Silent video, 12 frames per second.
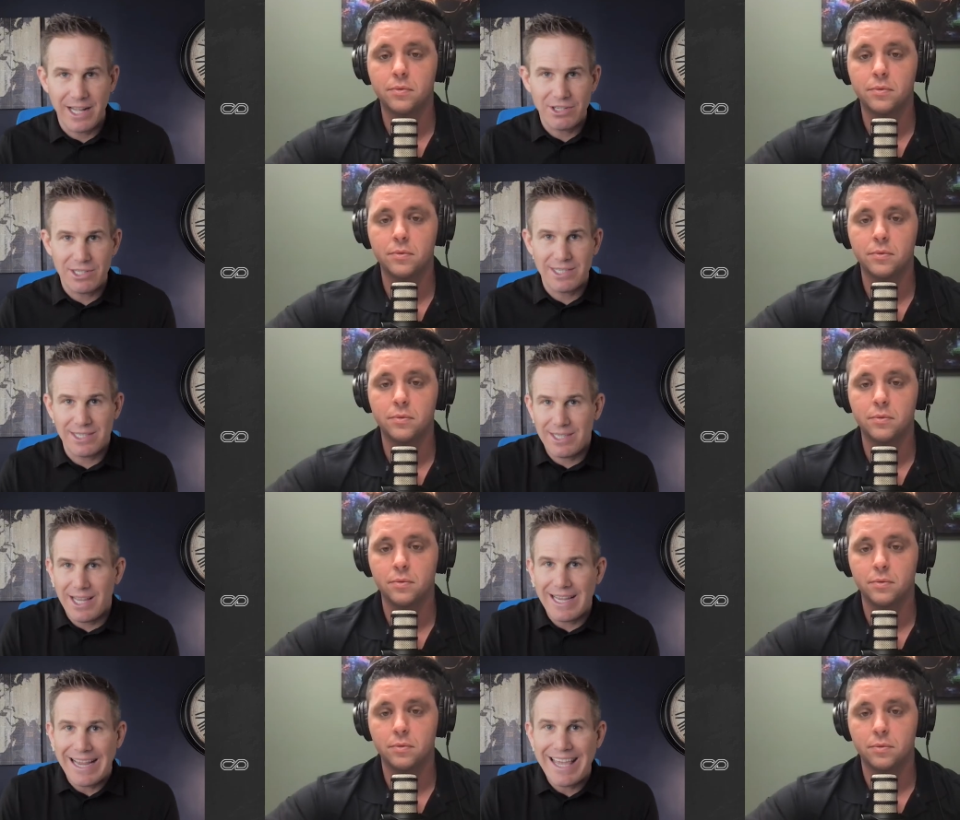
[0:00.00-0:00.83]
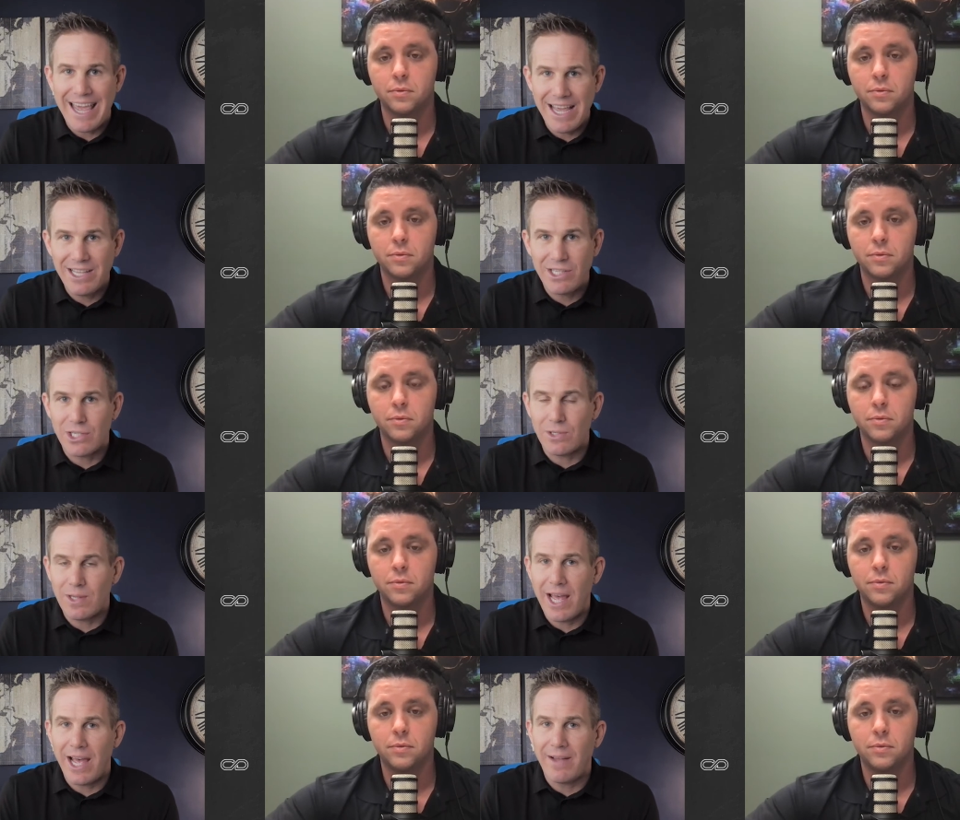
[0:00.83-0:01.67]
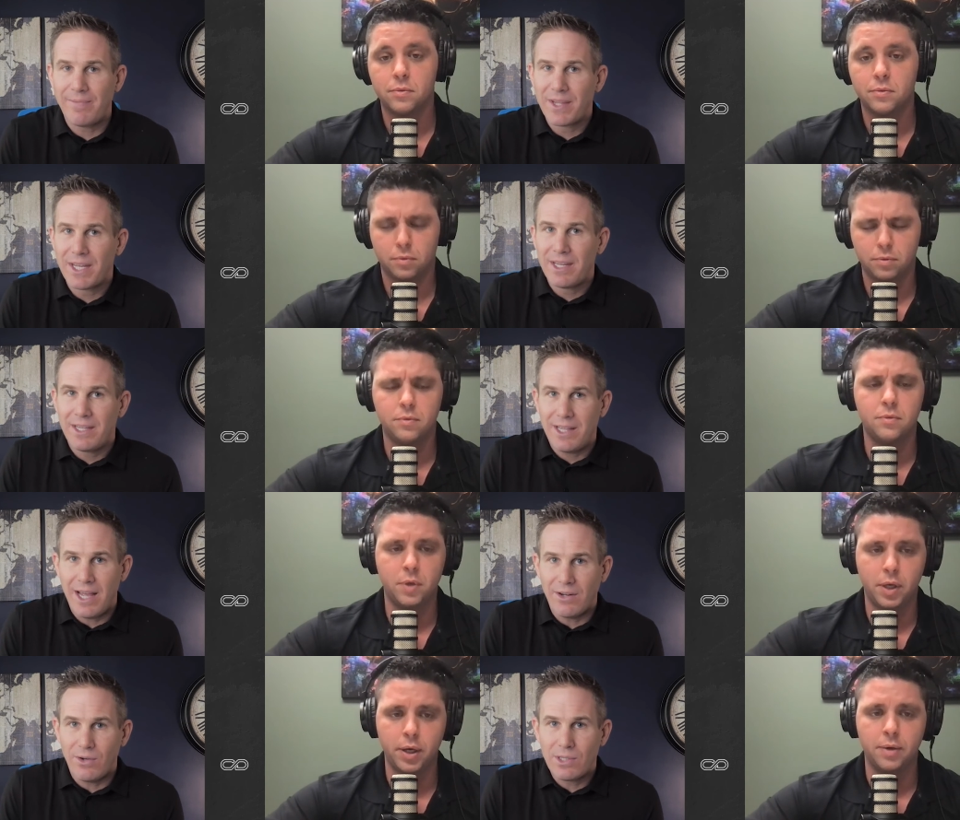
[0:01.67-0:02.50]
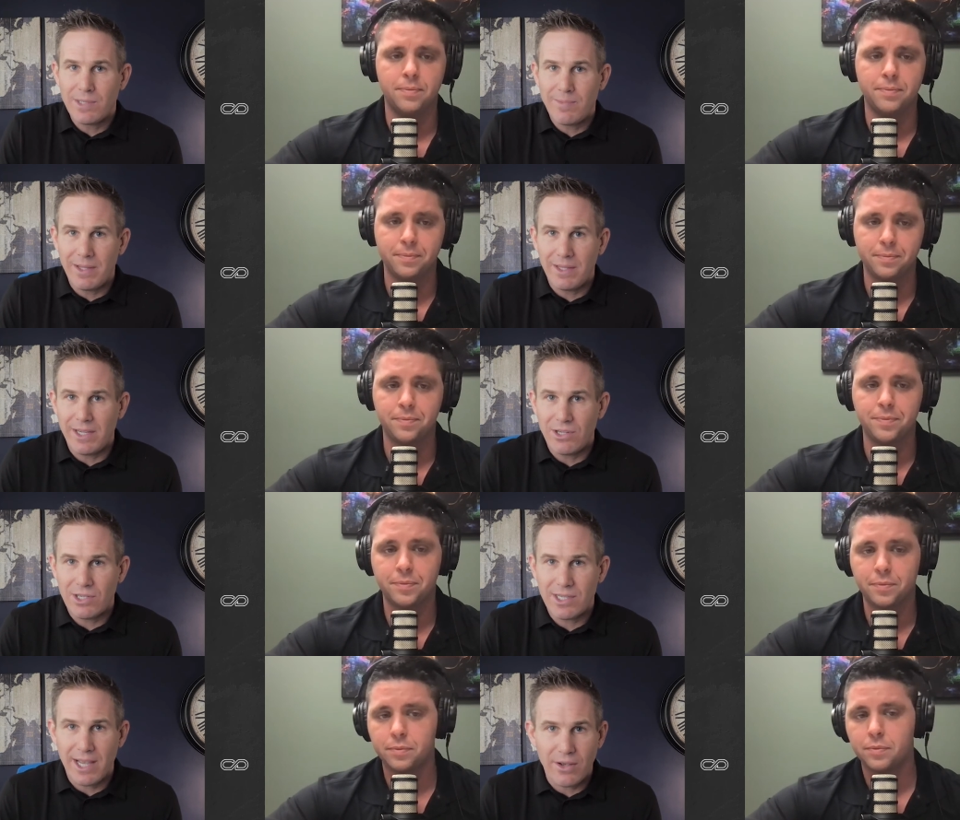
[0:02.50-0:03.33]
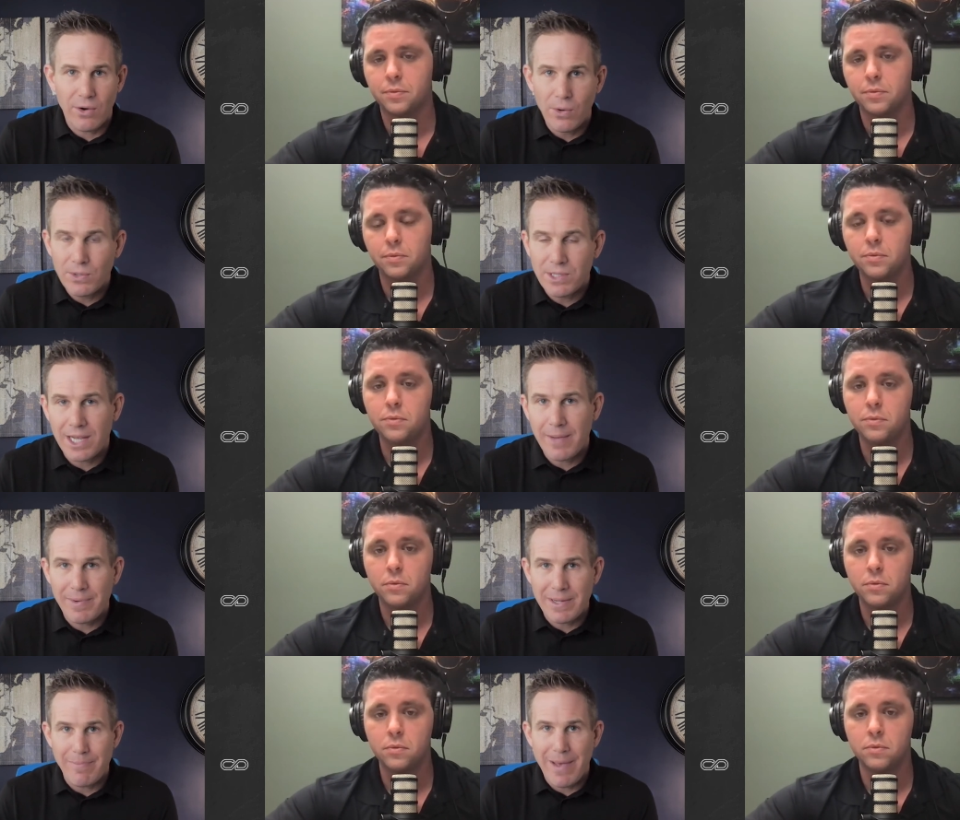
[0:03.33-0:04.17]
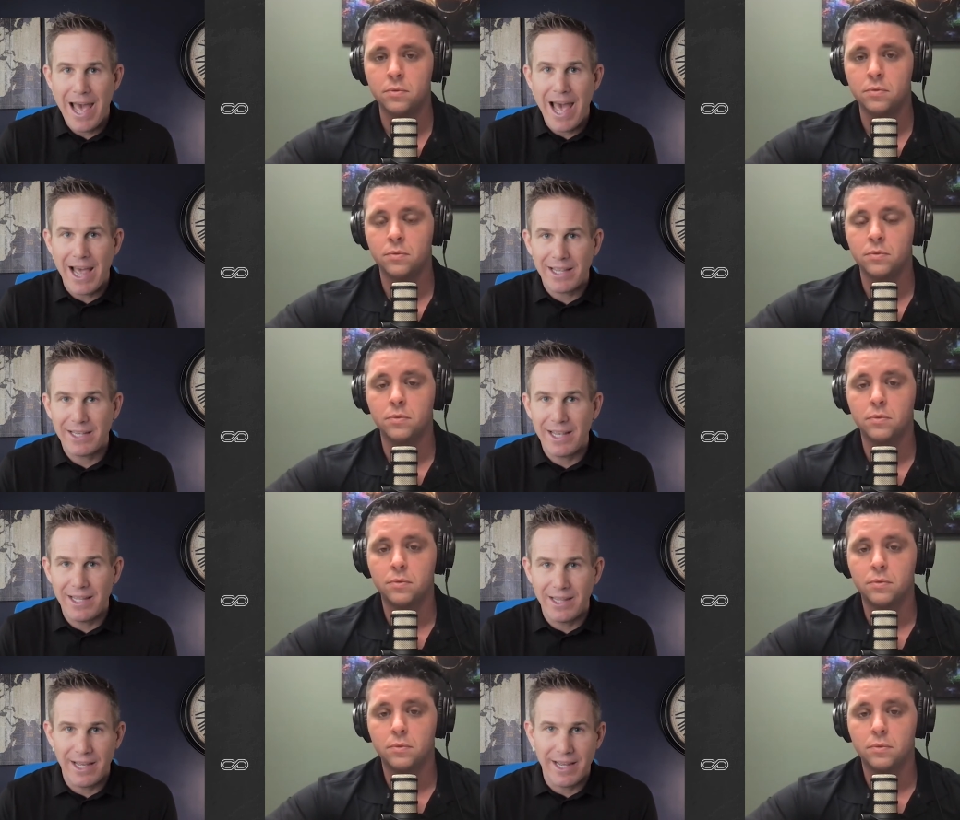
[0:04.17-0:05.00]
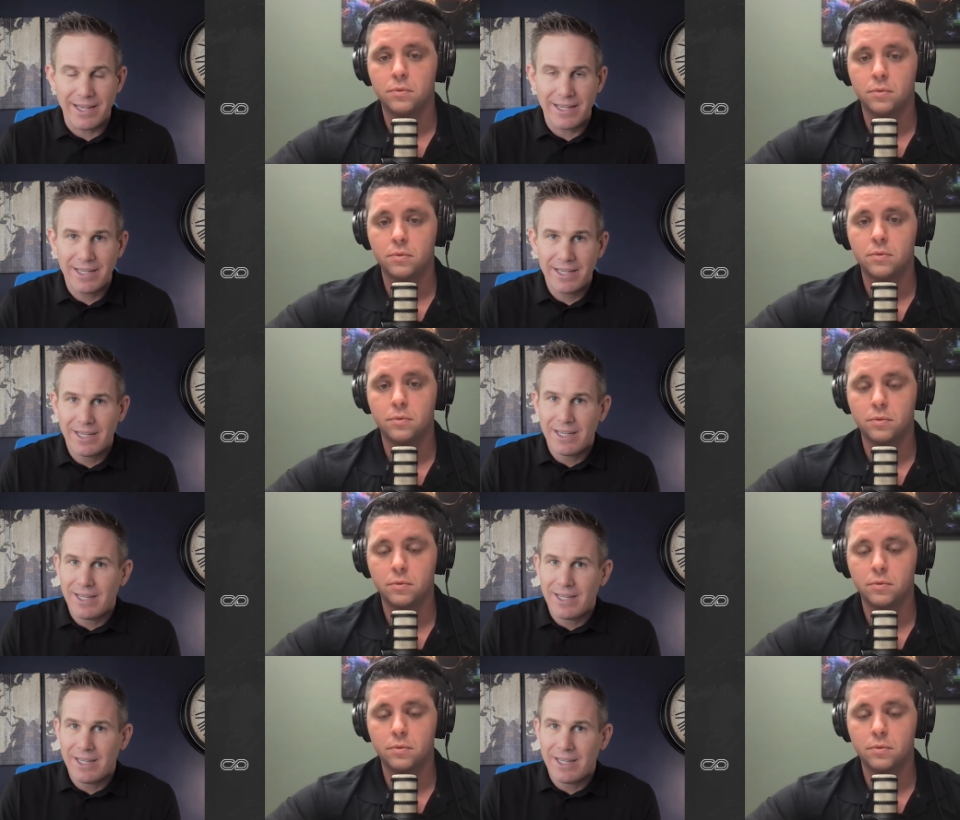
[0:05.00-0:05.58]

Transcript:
Speaker 1: and that just is like a cancer that that ultimately just like holds a company back and like